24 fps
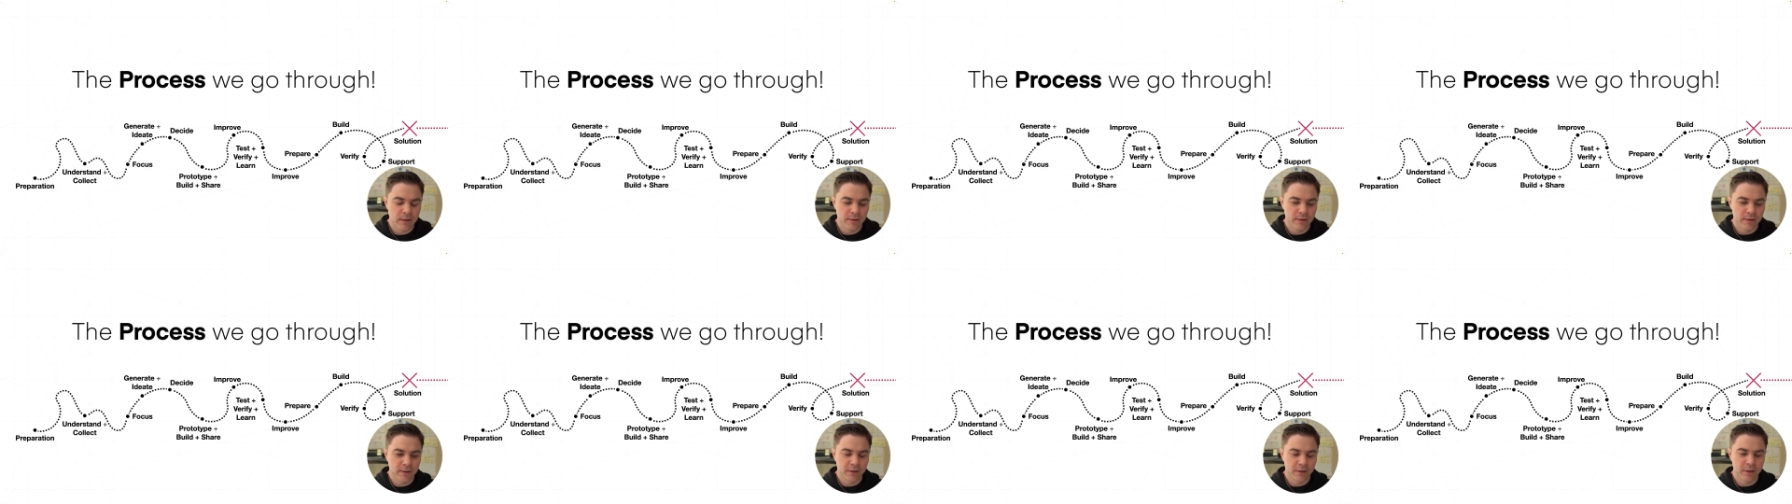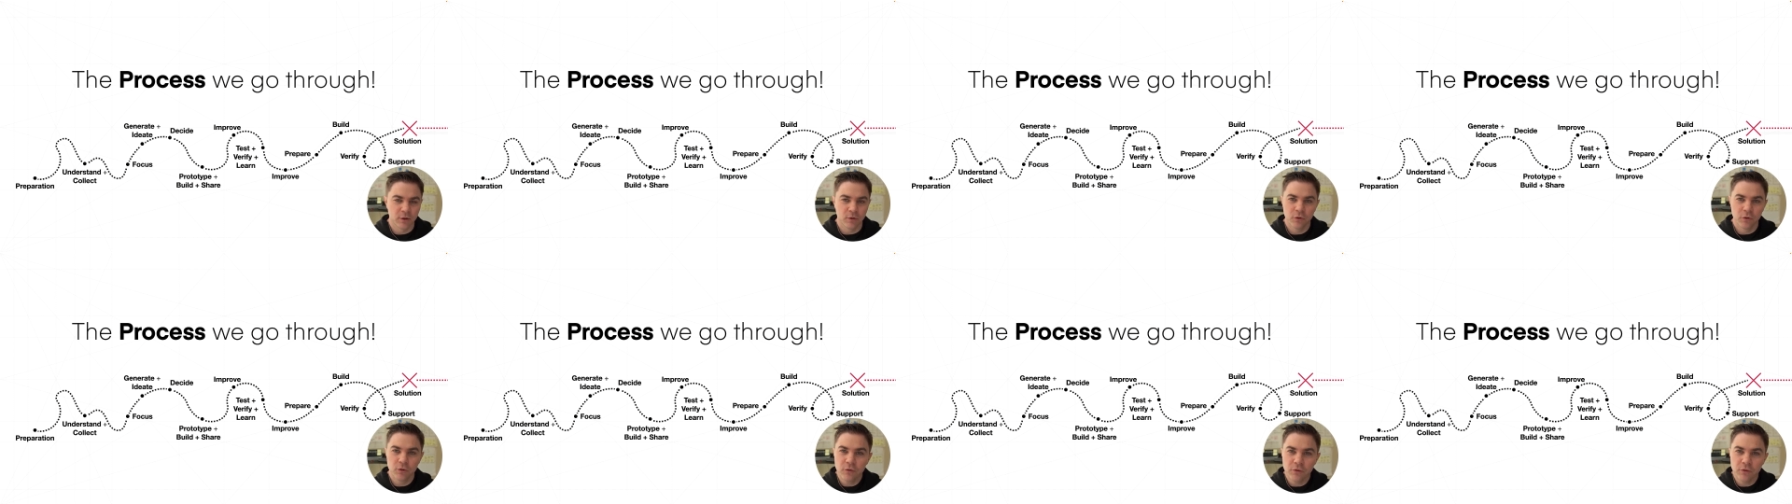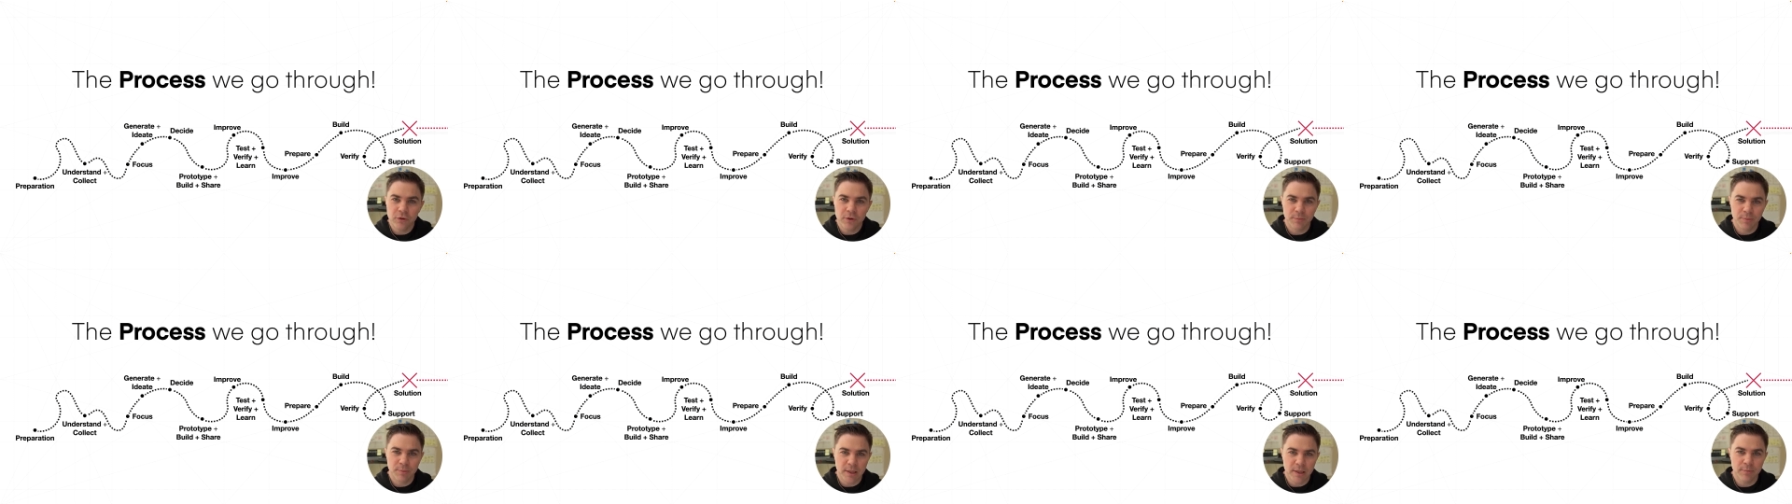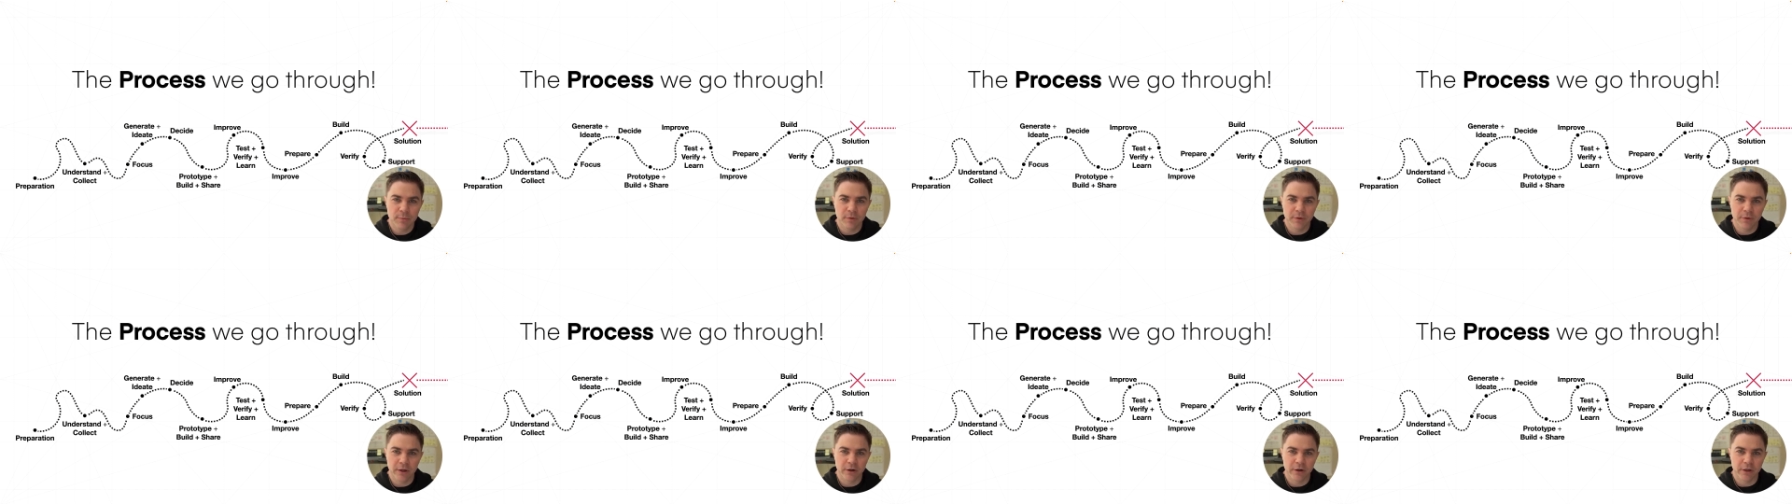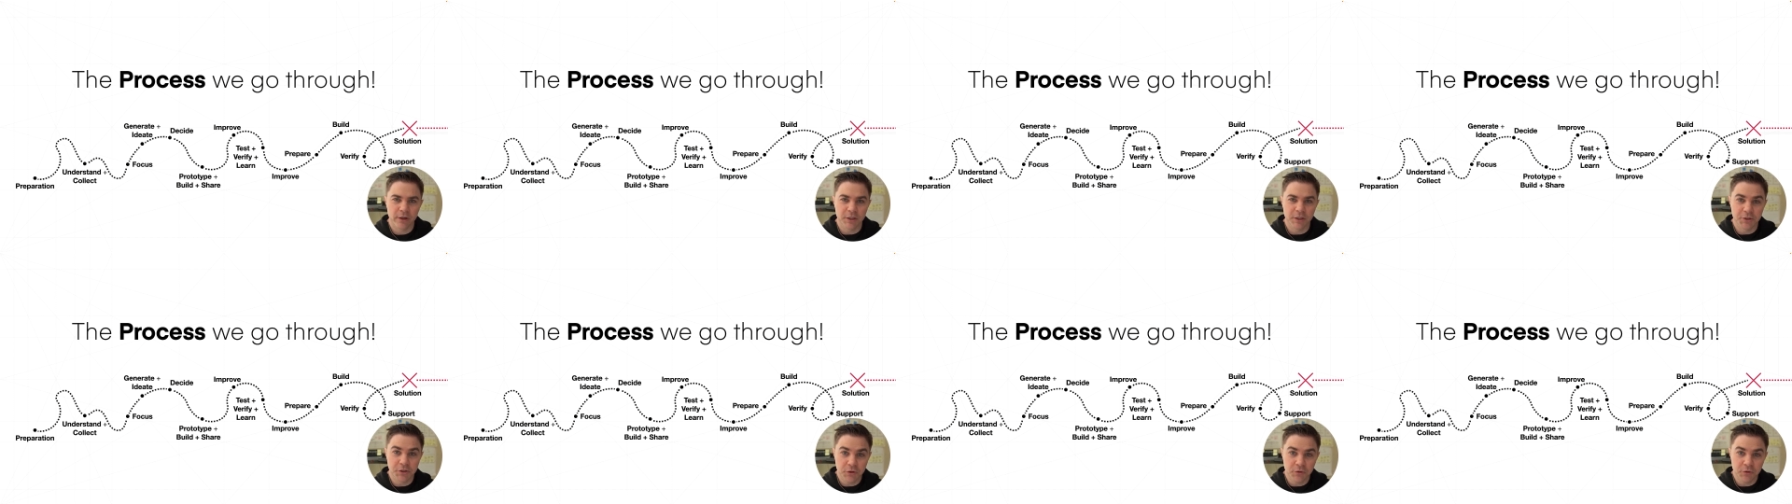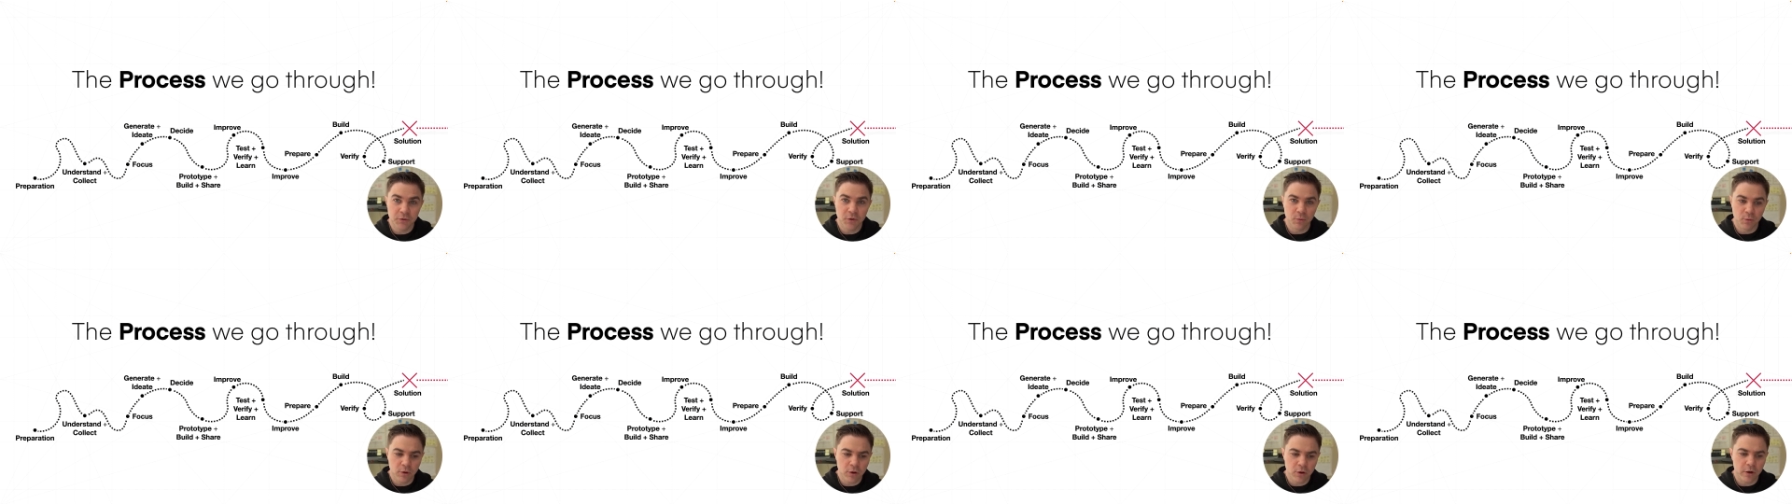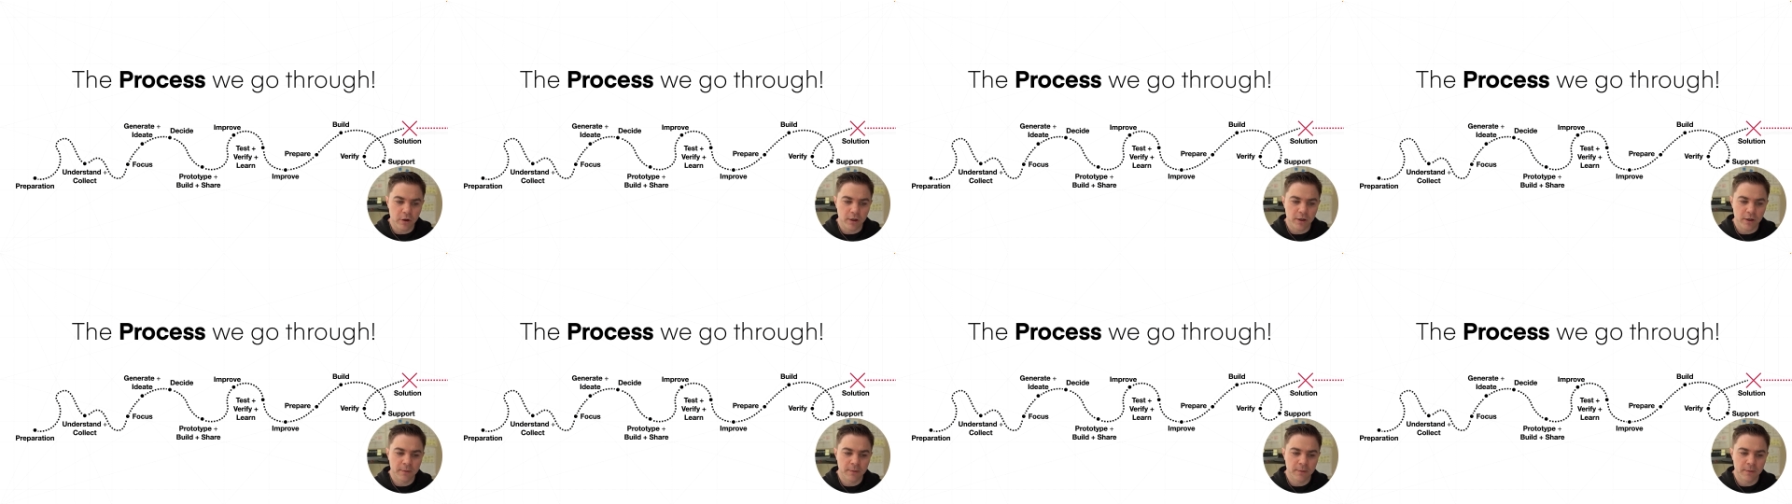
You know, who are the people that are going to do the work?